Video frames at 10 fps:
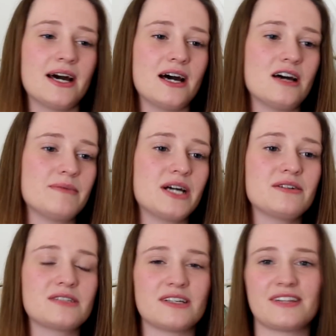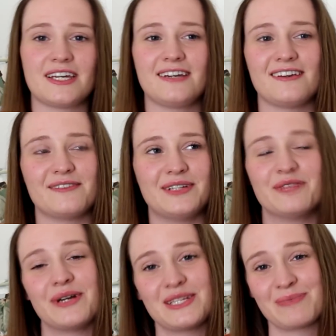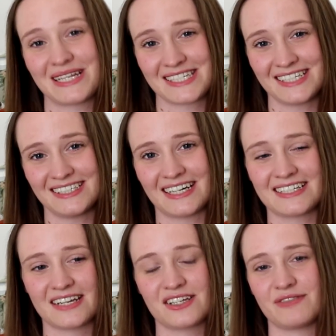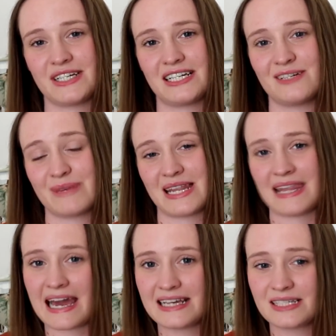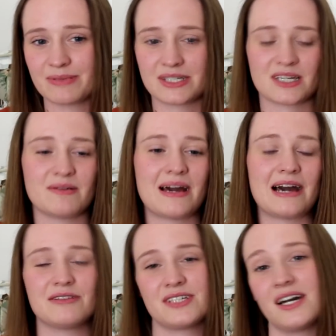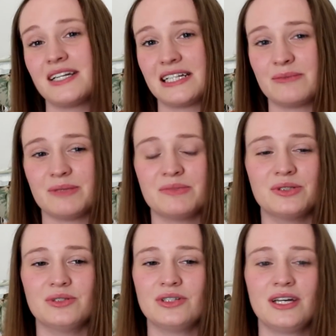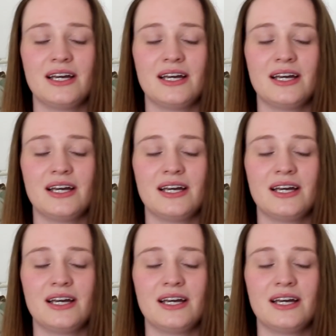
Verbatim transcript: Um, I also think when the weather's better, I tend to read a little bit less because I'm outside a little bit more